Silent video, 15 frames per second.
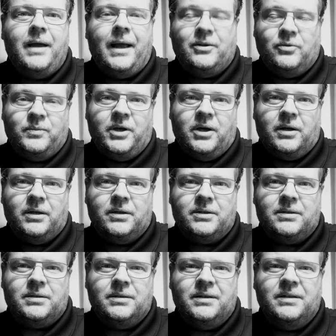And to be
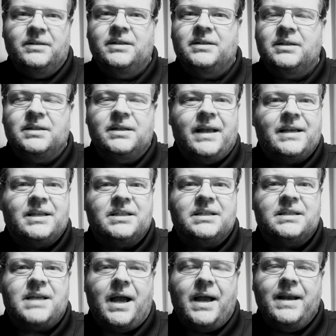honest, this is an
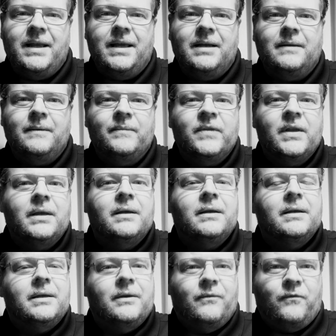exciting,
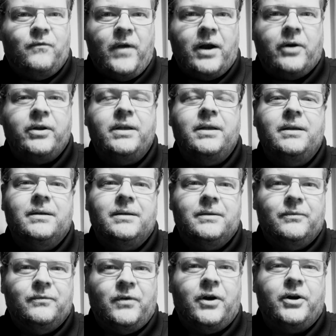very,
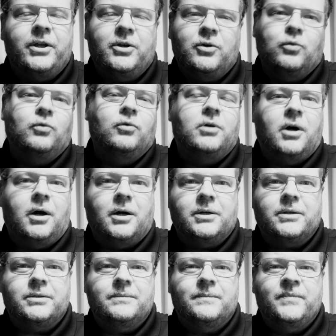very cool
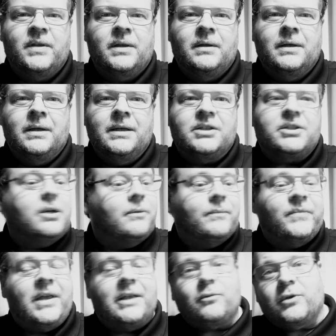card.
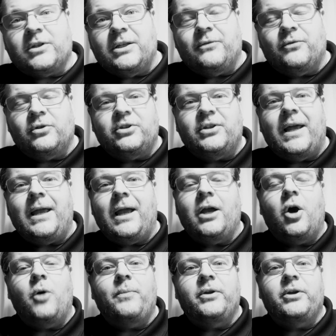So that was it for today. I
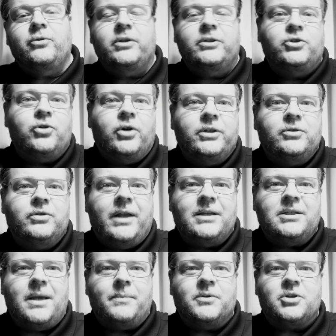hope you enjoyed
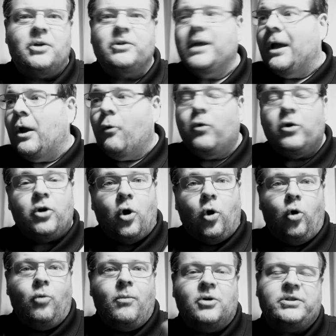today's episode. We're
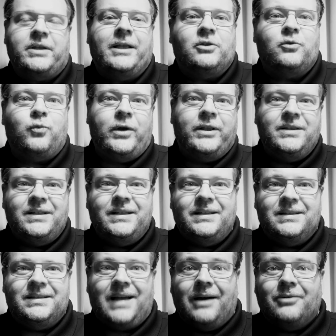almost at
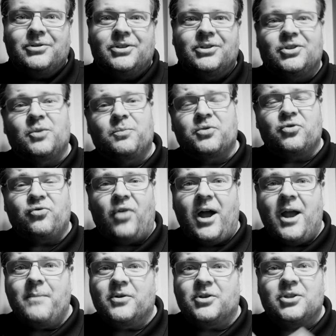20,000
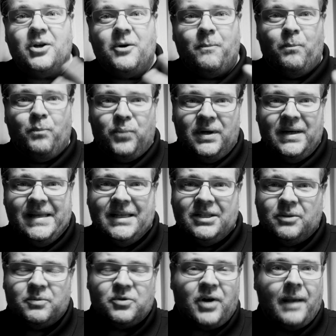subscribers, so
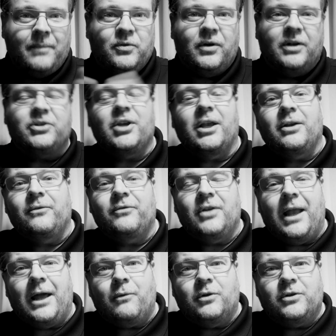please subscribe to our channel if you
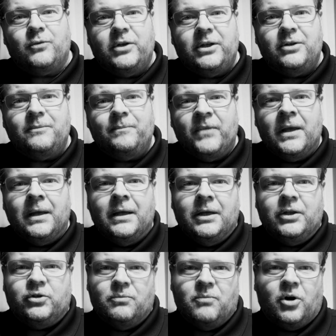like what we do.
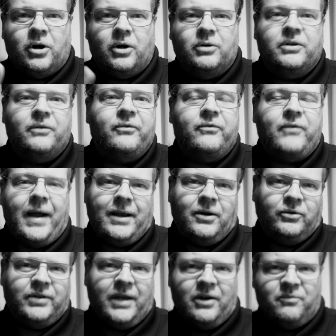Tomorrow, the
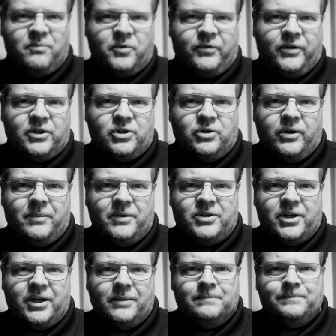final day of professional
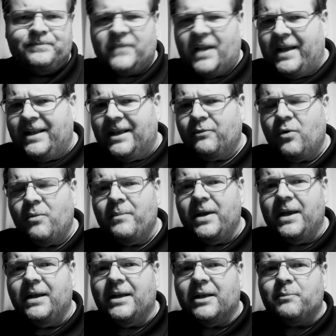imaging. And that will
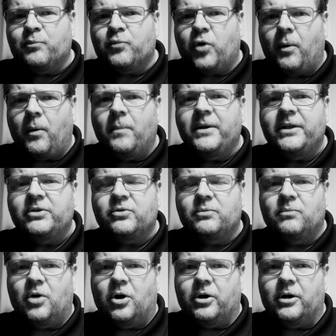mean that probably
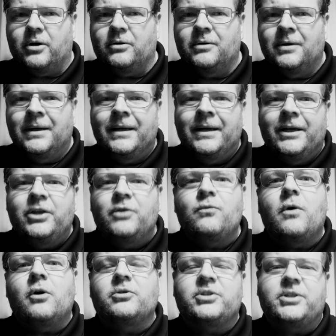tomorrow you
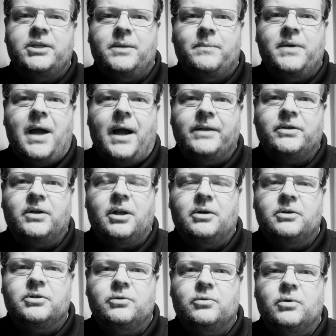won't see it behind the
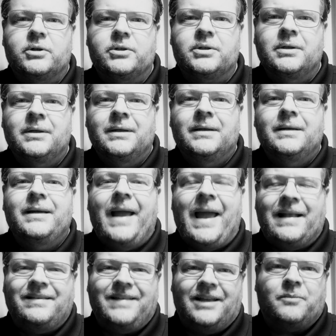closed doors
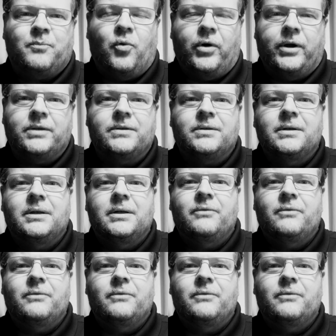at that point.